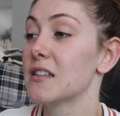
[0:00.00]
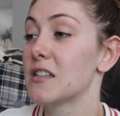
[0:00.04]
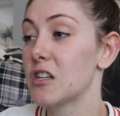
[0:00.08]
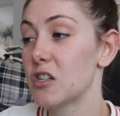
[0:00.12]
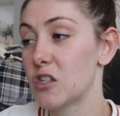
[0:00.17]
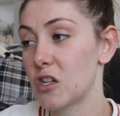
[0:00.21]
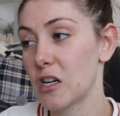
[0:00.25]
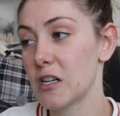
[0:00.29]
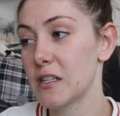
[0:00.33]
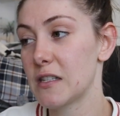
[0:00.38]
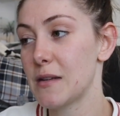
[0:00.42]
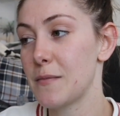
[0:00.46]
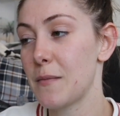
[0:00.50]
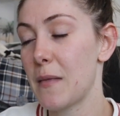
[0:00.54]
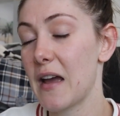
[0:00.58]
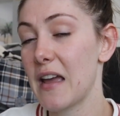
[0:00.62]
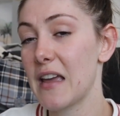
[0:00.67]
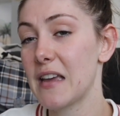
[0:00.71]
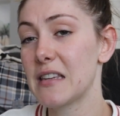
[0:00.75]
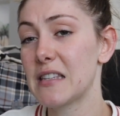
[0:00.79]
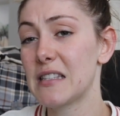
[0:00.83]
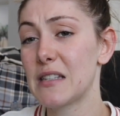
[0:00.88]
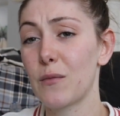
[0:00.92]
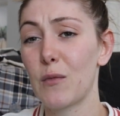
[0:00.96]
to Jersey
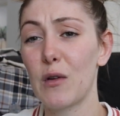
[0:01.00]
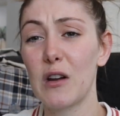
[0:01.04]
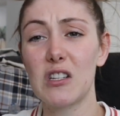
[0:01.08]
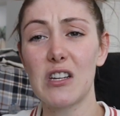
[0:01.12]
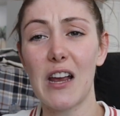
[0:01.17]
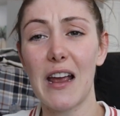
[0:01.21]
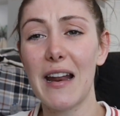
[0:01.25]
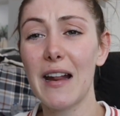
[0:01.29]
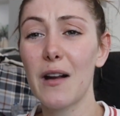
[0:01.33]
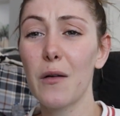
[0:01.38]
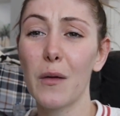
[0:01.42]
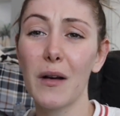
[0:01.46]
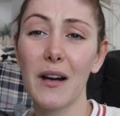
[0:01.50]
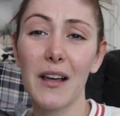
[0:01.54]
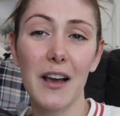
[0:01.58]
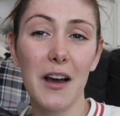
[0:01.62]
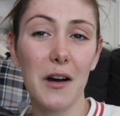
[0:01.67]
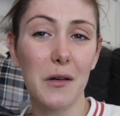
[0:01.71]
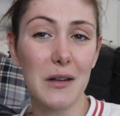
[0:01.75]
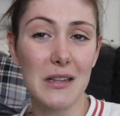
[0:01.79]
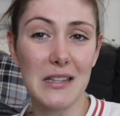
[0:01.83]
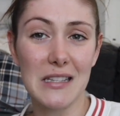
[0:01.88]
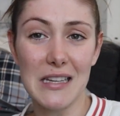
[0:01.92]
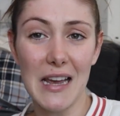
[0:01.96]
Mike's, which I didn't want to
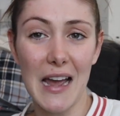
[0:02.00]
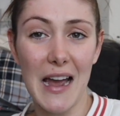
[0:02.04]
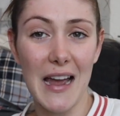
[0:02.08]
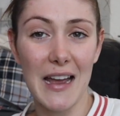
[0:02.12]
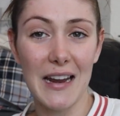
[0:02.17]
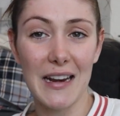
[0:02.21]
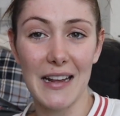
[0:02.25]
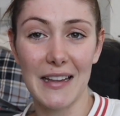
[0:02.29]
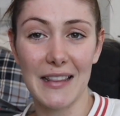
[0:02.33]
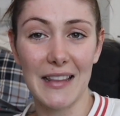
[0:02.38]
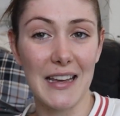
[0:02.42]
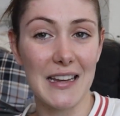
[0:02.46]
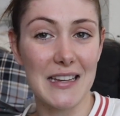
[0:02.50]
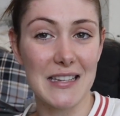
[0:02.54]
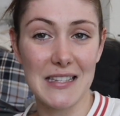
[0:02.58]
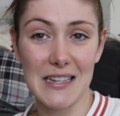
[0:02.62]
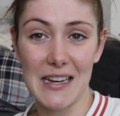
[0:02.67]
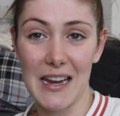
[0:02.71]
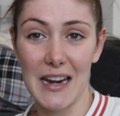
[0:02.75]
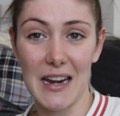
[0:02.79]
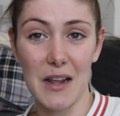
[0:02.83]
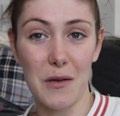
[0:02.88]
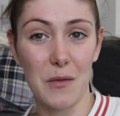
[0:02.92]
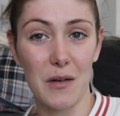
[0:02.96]
go inside and like
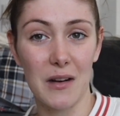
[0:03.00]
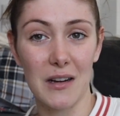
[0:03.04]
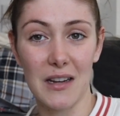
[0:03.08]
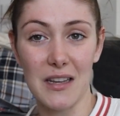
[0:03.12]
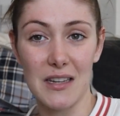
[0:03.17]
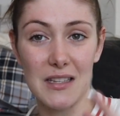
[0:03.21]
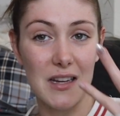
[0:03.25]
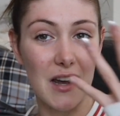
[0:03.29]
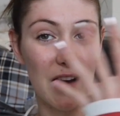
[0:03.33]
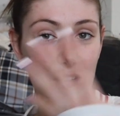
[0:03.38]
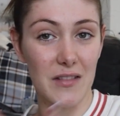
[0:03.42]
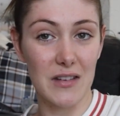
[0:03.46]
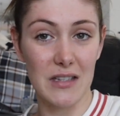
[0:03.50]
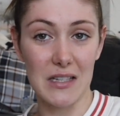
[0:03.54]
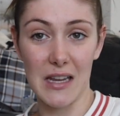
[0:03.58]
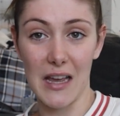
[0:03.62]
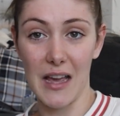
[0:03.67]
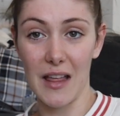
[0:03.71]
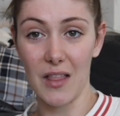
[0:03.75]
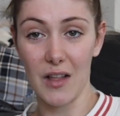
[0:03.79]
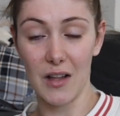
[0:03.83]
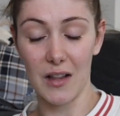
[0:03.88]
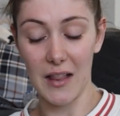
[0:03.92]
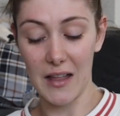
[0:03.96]
see anyone because
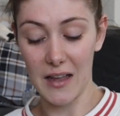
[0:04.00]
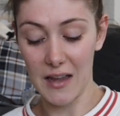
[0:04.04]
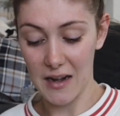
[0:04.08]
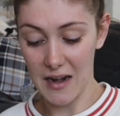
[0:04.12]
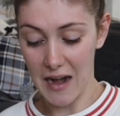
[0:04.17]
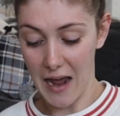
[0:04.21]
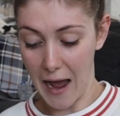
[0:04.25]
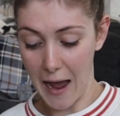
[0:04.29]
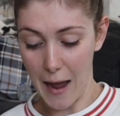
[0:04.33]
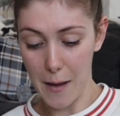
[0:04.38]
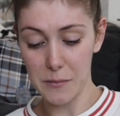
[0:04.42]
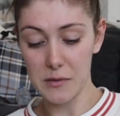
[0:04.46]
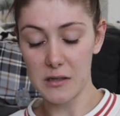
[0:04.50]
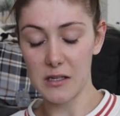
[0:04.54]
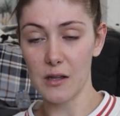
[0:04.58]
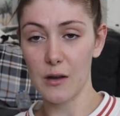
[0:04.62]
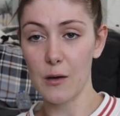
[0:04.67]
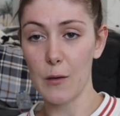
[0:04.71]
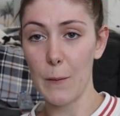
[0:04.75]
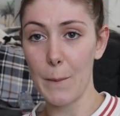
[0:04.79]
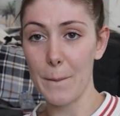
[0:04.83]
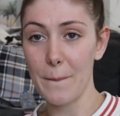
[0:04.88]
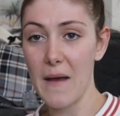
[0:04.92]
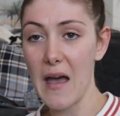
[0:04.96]
obviously I look like an
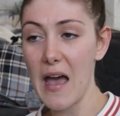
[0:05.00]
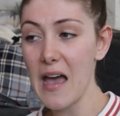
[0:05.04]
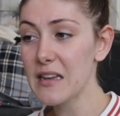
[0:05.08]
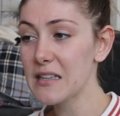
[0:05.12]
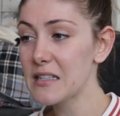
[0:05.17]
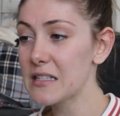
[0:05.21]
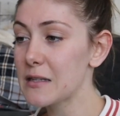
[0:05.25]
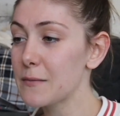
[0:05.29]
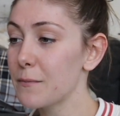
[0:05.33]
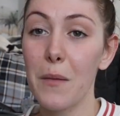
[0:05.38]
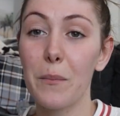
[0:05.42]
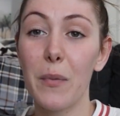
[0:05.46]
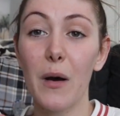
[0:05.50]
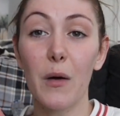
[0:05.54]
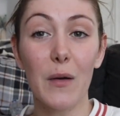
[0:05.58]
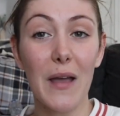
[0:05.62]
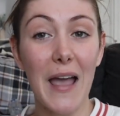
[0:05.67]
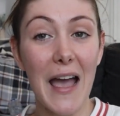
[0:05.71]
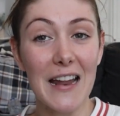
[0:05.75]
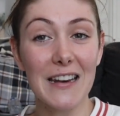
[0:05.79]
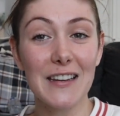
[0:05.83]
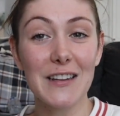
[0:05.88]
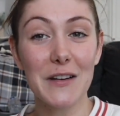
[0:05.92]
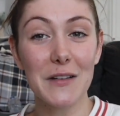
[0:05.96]
absolute mess. But
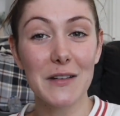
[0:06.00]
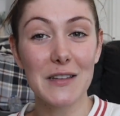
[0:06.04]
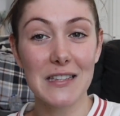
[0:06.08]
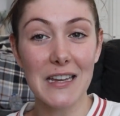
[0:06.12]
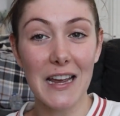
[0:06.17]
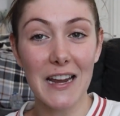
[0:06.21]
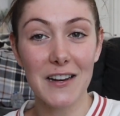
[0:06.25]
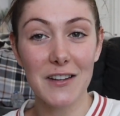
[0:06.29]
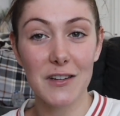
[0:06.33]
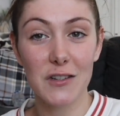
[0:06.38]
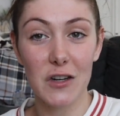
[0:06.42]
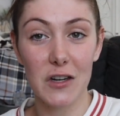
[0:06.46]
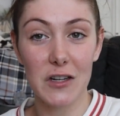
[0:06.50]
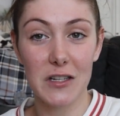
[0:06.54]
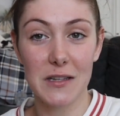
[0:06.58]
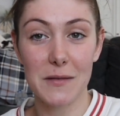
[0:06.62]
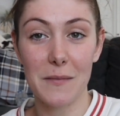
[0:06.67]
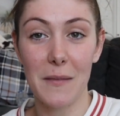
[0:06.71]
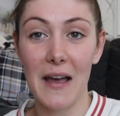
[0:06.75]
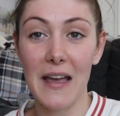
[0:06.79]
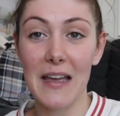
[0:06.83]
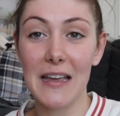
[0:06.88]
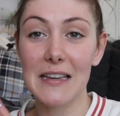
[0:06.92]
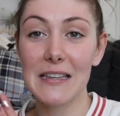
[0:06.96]
we had to go inside to
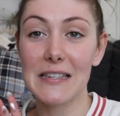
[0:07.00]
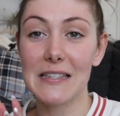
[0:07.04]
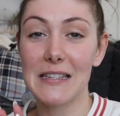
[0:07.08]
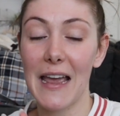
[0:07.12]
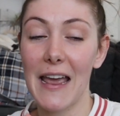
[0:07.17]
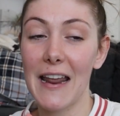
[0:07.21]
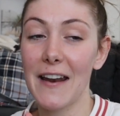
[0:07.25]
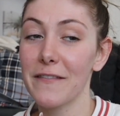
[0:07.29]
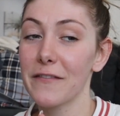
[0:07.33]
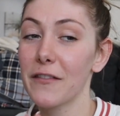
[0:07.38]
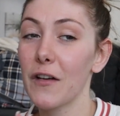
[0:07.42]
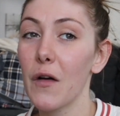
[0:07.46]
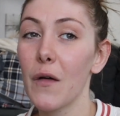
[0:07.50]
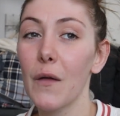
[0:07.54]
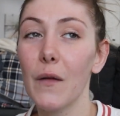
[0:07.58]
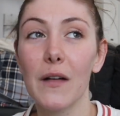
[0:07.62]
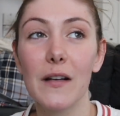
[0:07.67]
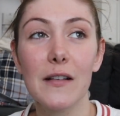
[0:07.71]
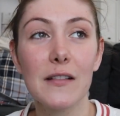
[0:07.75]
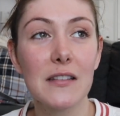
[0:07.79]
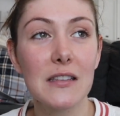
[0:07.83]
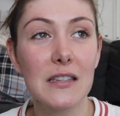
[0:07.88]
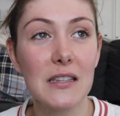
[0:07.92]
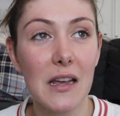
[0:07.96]
Jersey Mike's, and of
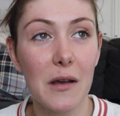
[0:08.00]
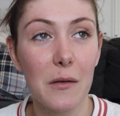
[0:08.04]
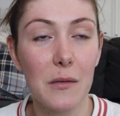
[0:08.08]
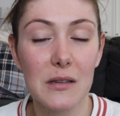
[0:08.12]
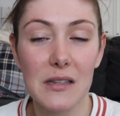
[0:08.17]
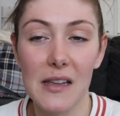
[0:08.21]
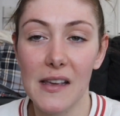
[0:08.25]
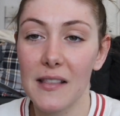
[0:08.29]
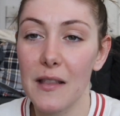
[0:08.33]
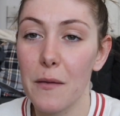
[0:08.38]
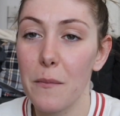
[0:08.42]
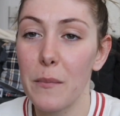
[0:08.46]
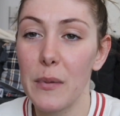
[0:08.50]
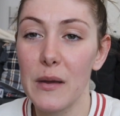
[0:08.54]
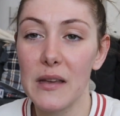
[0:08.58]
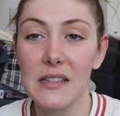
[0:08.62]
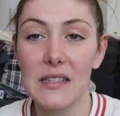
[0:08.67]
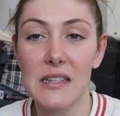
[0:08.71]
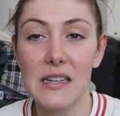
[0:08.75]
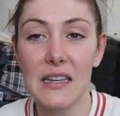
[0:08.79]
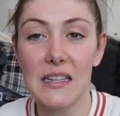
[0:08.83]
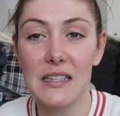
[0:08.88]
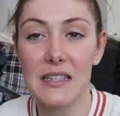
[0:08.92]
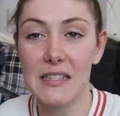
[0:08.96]
course, it was like the
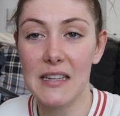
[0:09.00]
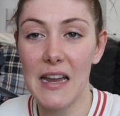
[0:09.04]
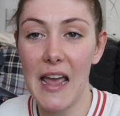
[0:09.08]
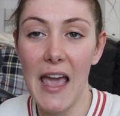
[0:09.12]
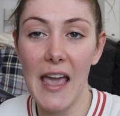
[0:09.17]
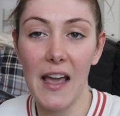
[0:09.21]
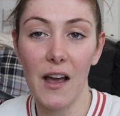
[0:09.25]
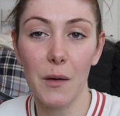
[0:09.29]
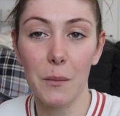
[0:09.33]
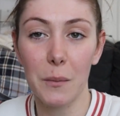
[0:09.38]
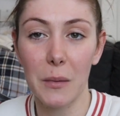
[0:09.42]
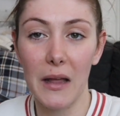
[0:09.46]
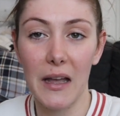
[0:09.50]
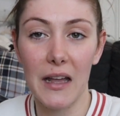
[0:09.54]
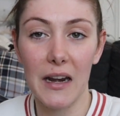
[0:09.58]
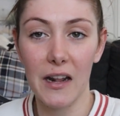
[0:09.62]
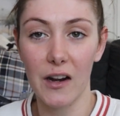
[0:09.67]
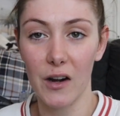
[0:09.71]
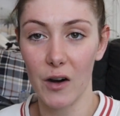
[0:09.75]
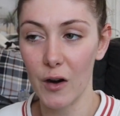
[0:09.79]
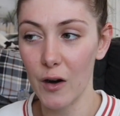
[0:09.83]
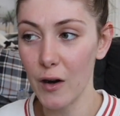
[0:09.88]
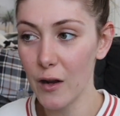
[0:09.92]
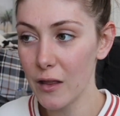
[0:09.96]
busiest day on
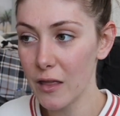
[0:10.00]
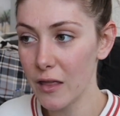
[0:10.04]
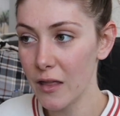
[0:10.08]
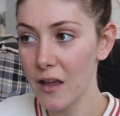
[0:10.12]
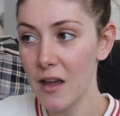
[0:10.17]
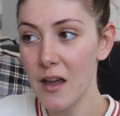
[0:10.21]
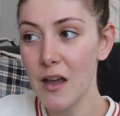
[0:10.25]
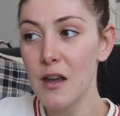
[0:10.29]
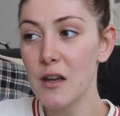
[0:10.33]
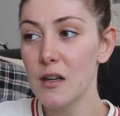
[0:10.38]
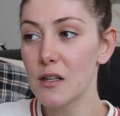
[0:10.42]
planet Earth.